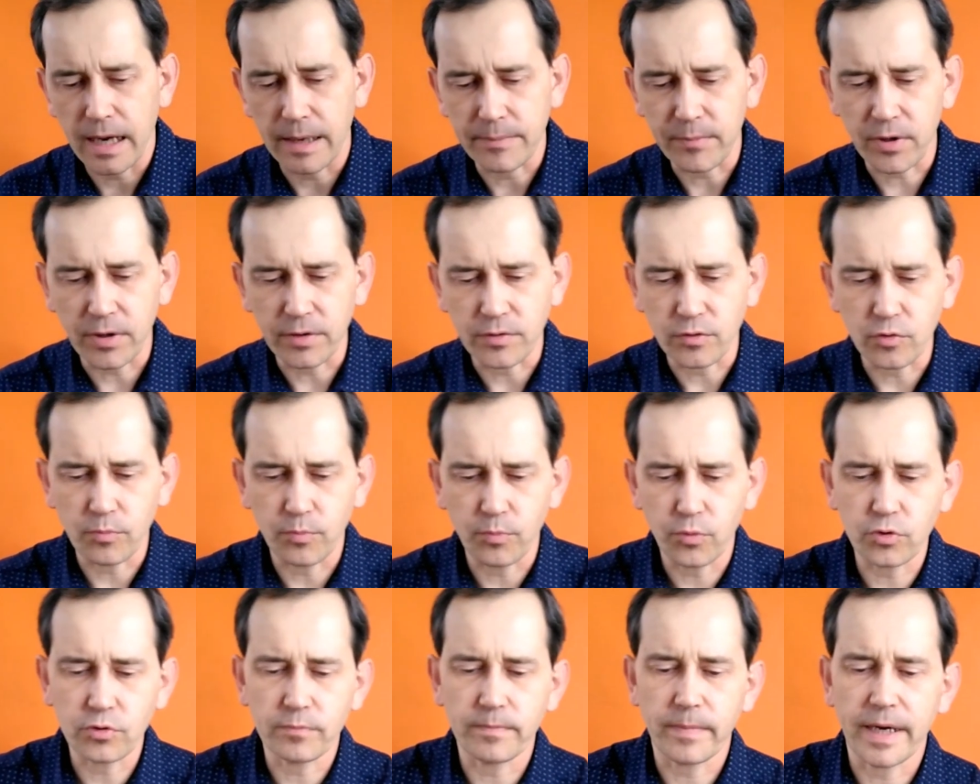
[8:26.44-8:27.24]
I'm going to
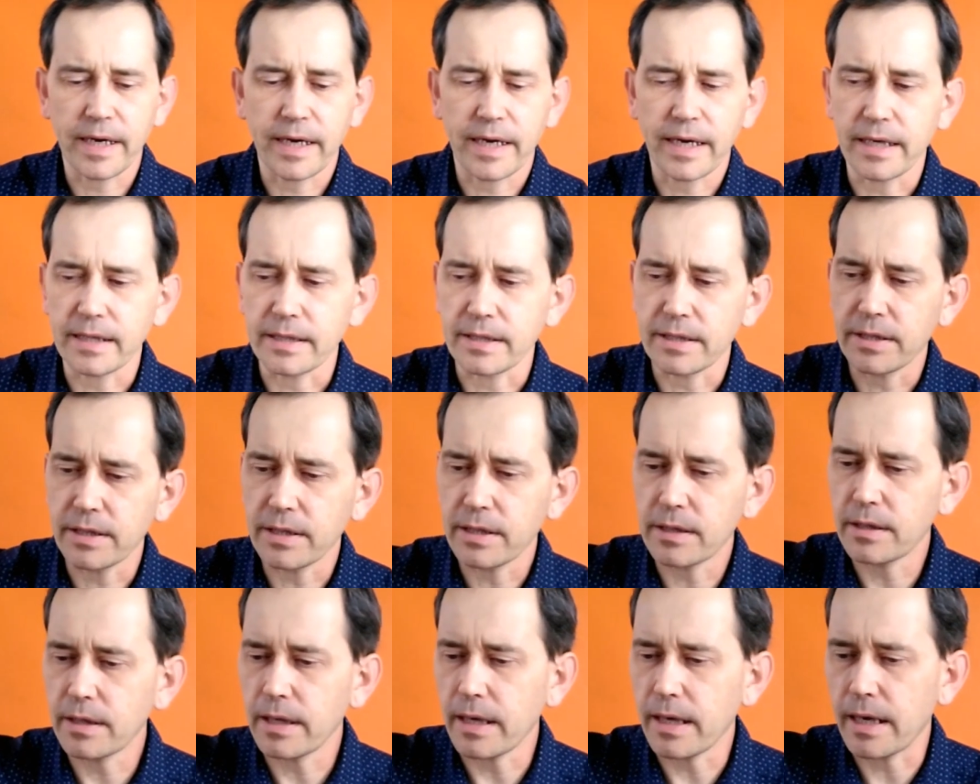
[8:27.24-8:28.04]
put my hand
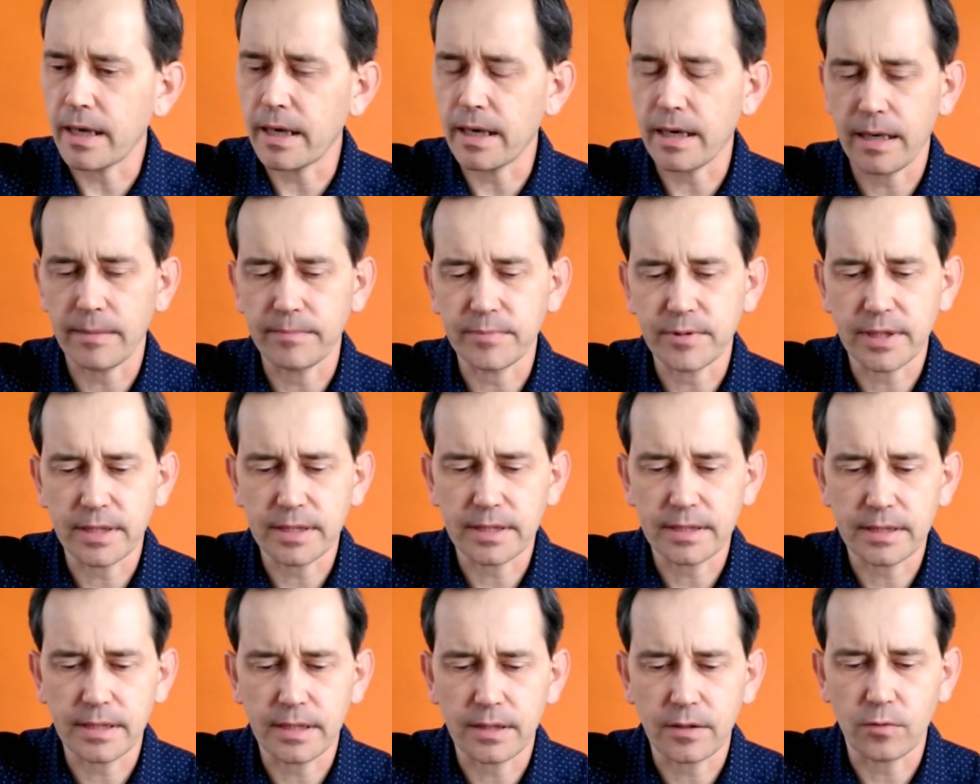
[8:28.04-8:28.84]
here and I'm
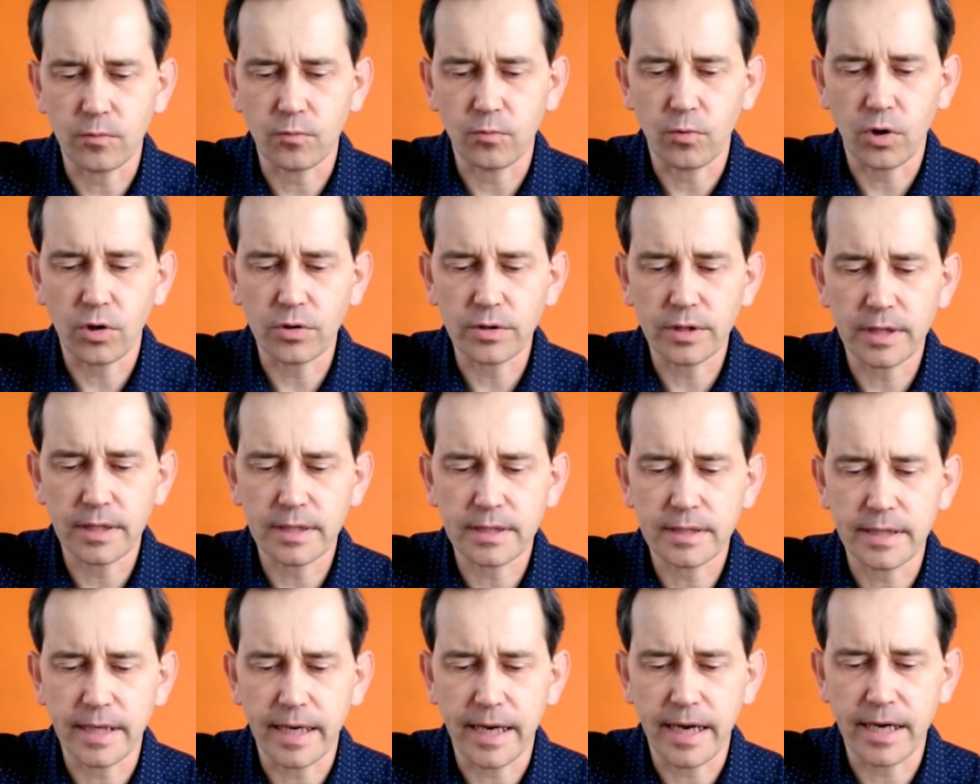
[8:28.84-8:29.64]
testing what
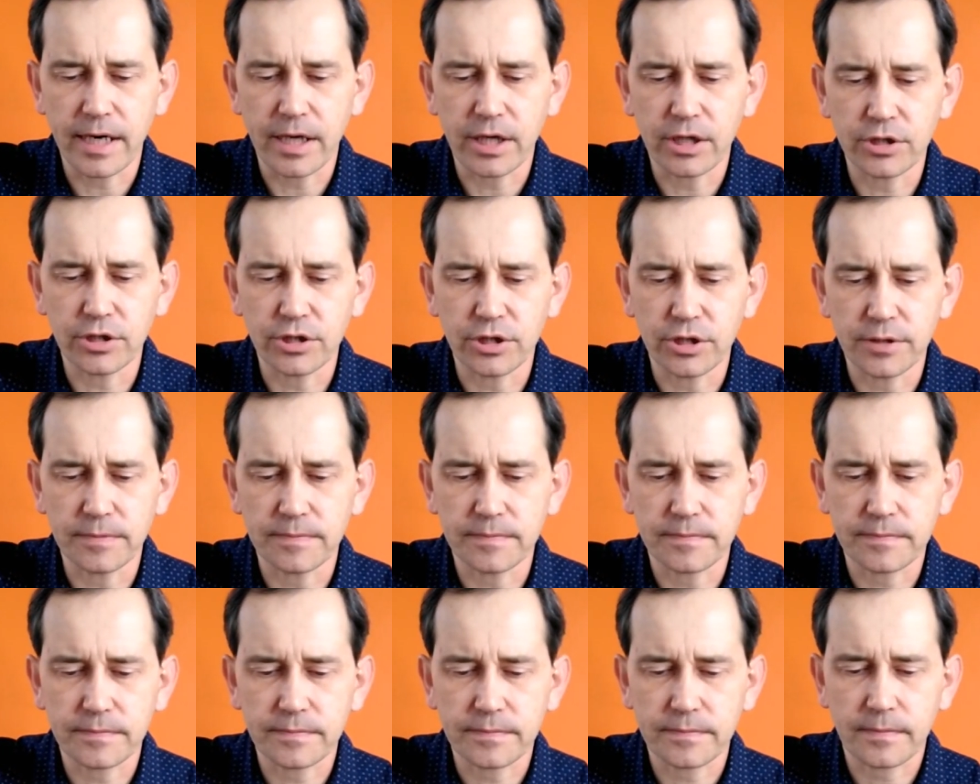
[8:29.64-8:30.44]
is the
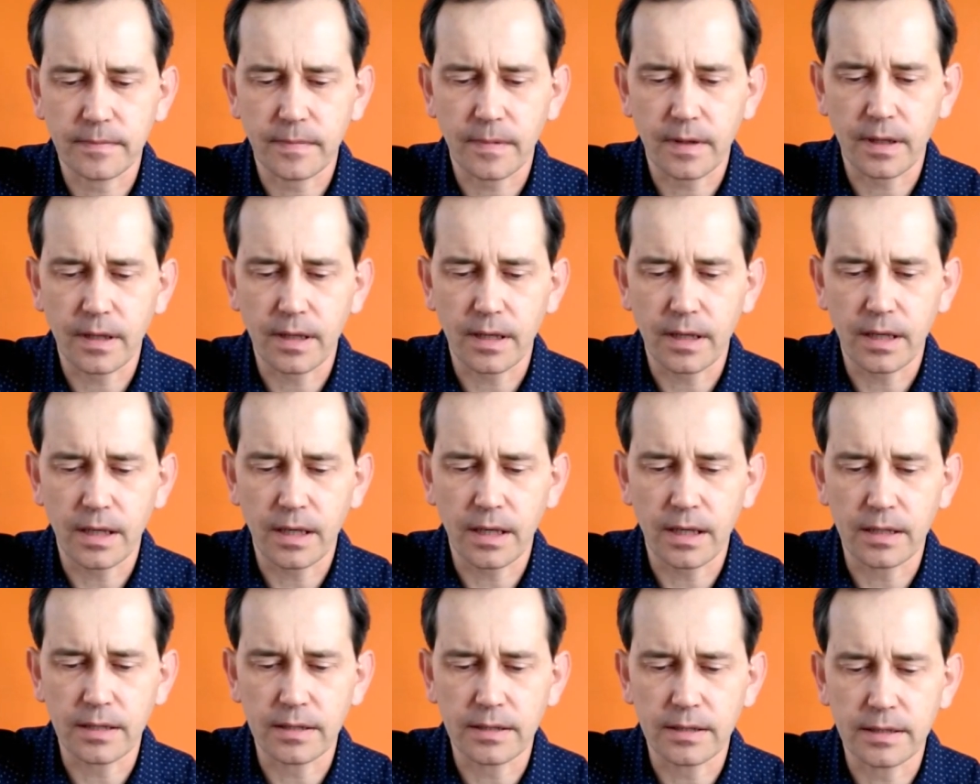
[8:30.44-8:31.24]
energy
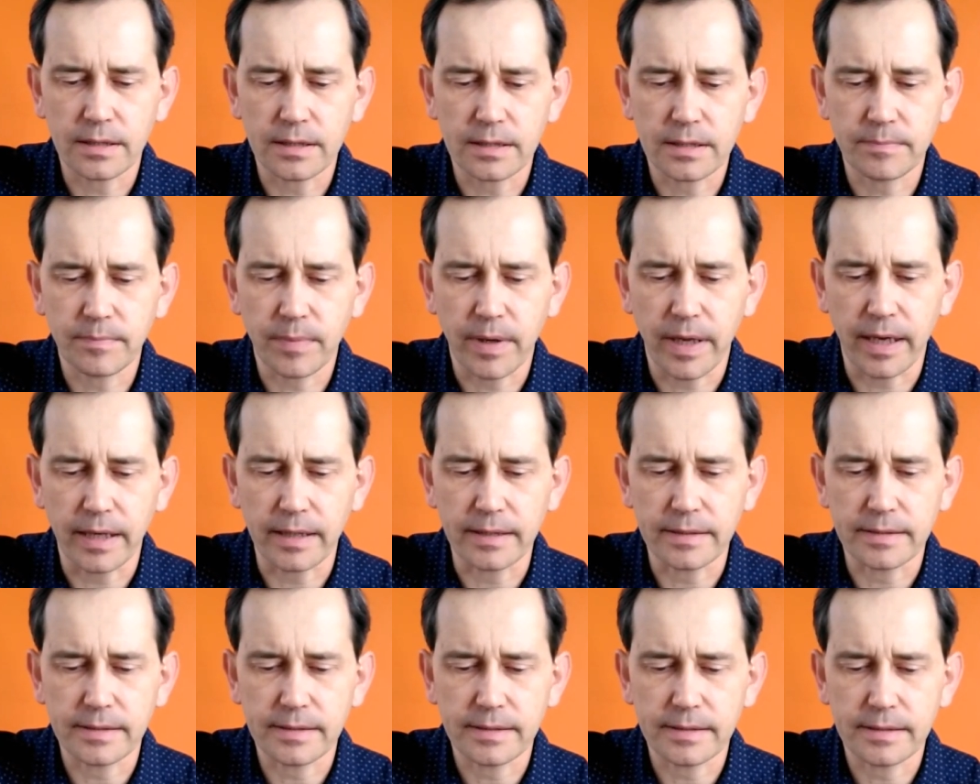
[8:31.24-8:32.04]
in this
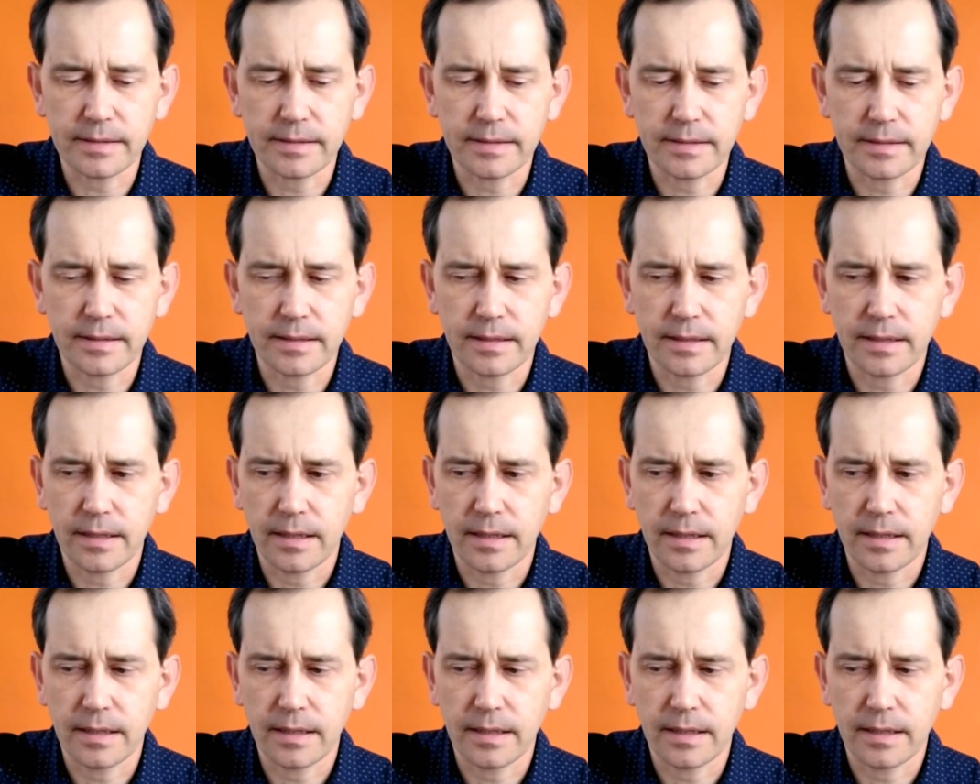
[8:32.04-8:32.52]
place.